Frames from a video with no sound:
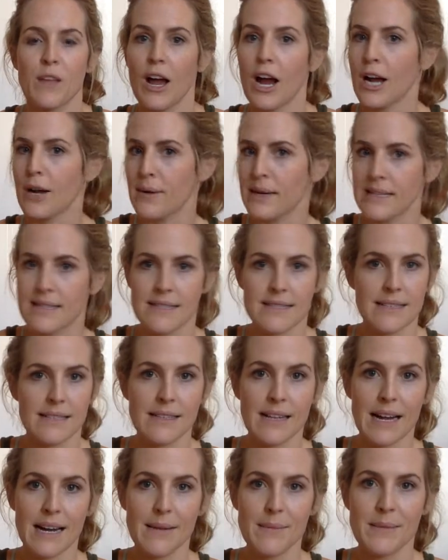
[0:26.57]
Heart rate's still
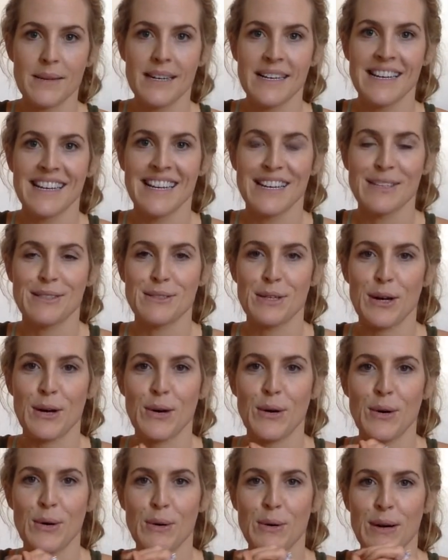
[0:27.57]
up,
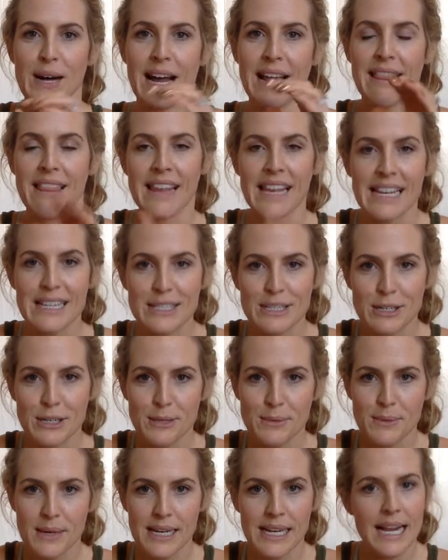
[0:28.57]
so I think it's a
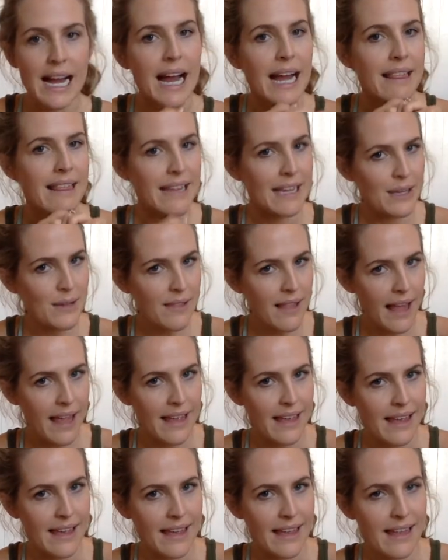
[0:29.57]
good one. I think you'll
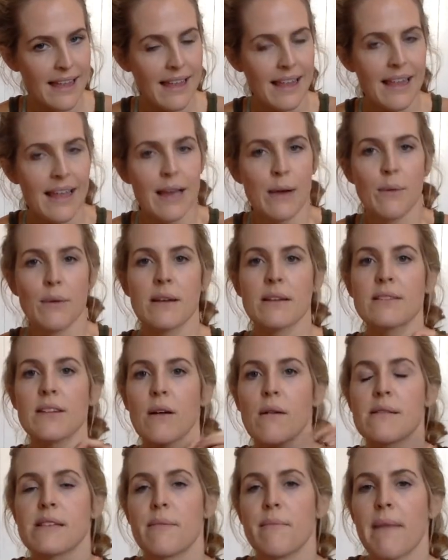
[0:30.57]
like it. We're going to
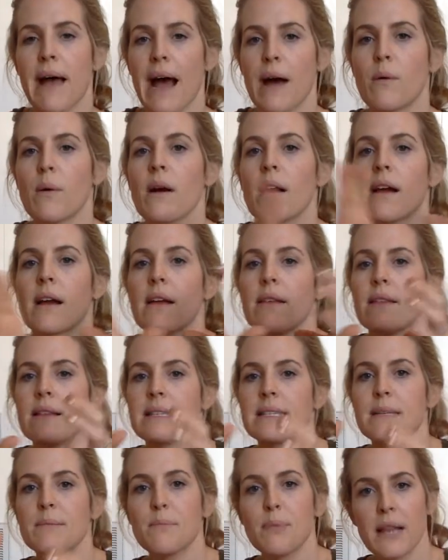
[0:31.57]
start with some mat work, then
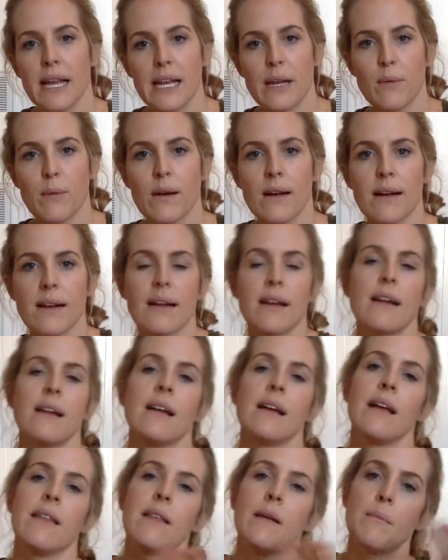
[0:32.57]
some plank work,
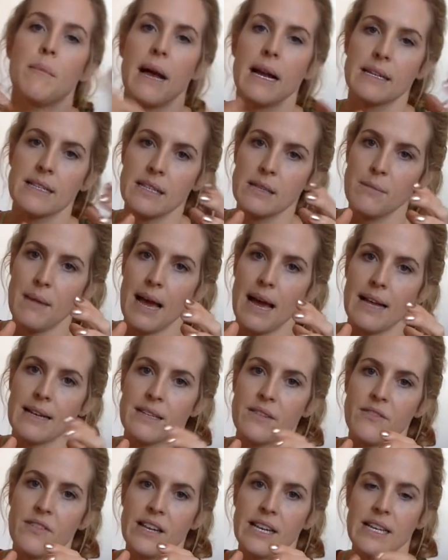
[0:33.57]
and then back to the mat
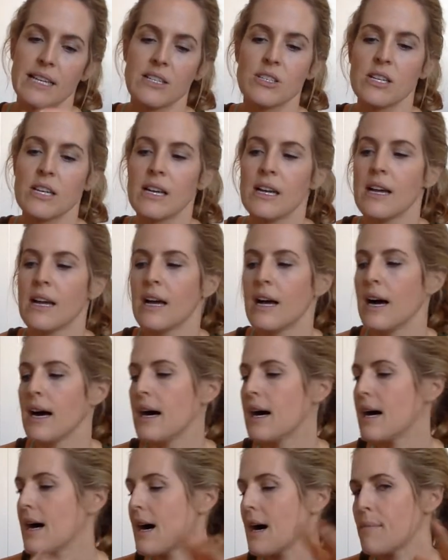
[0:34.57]
to finish.
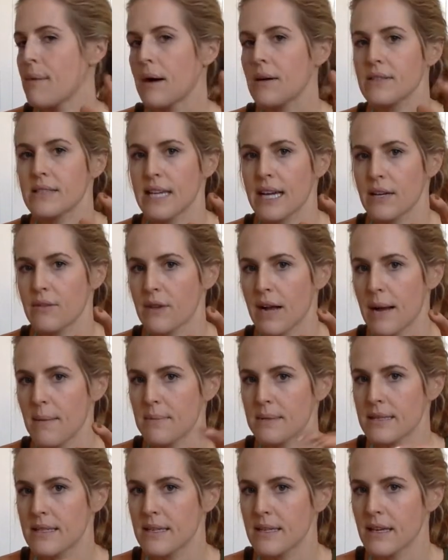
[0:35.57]
About 10
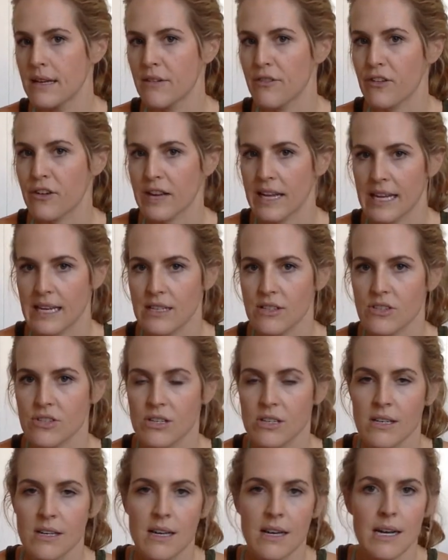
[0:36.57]
reps for
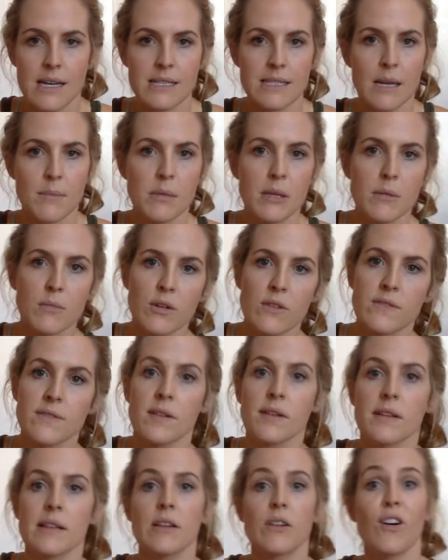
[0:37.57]
each. Some of the moves
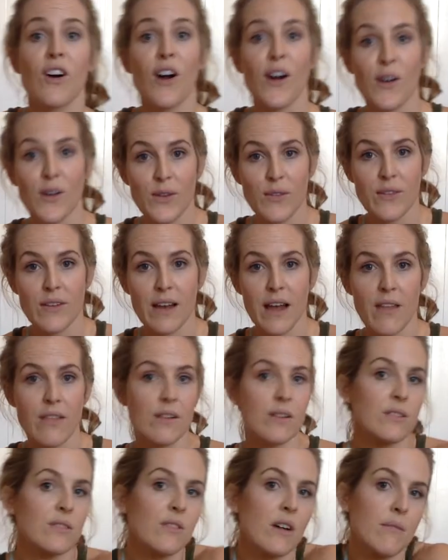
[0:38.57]
are a little harder than
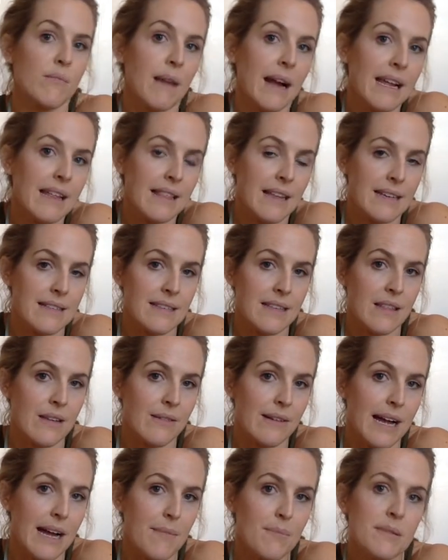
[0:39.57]
others, so I might lessen the
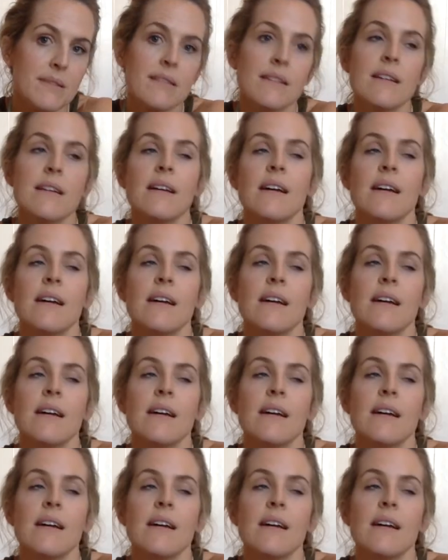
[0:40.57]
reps.